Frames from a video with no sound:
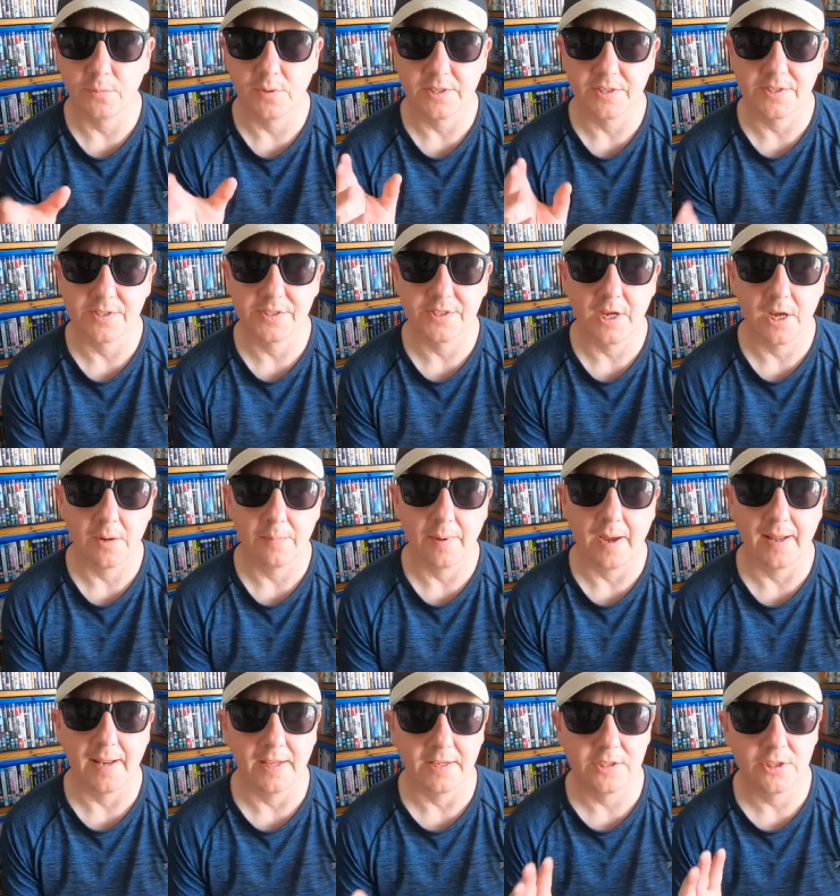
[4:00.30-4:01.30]
with a sub
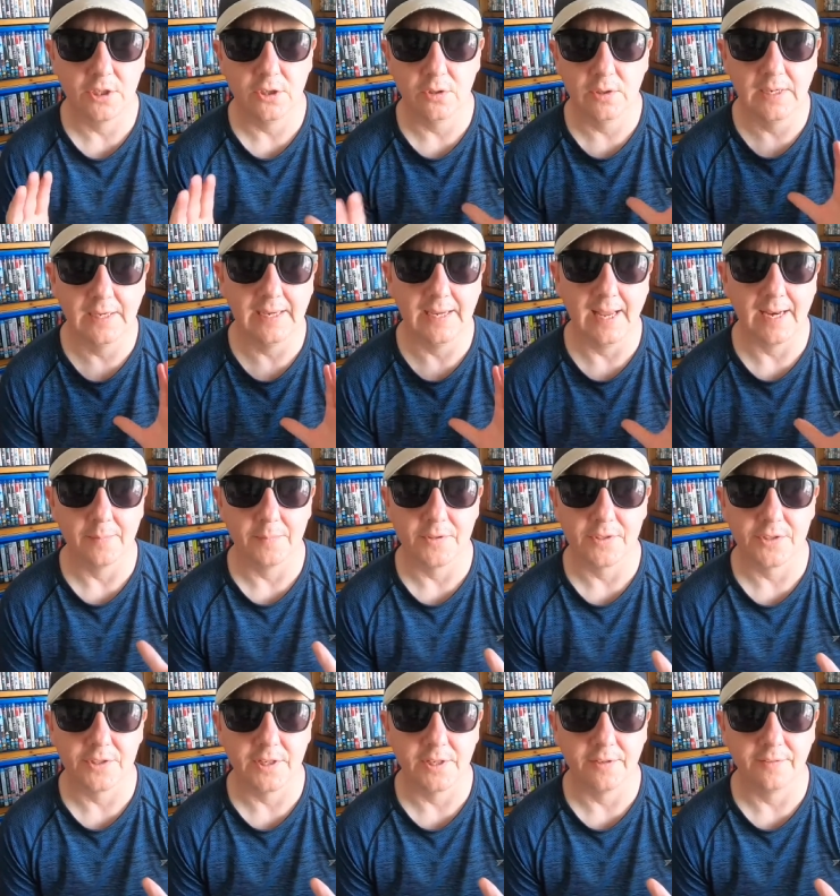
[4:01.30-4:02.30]
and there are two key
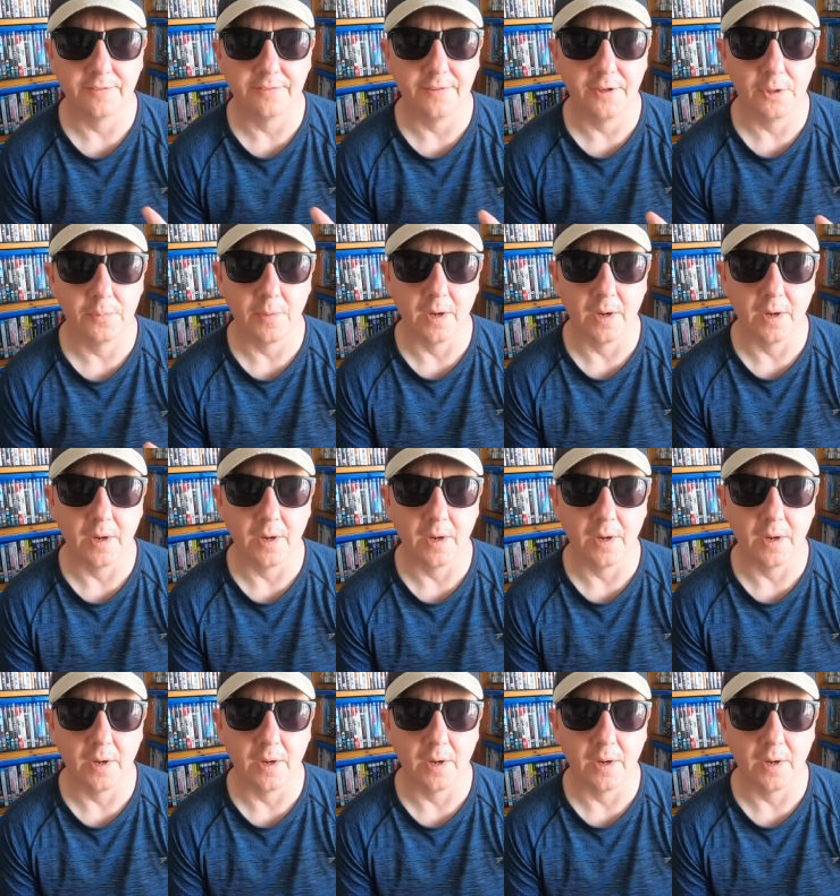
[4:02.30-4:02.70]
elements to the film.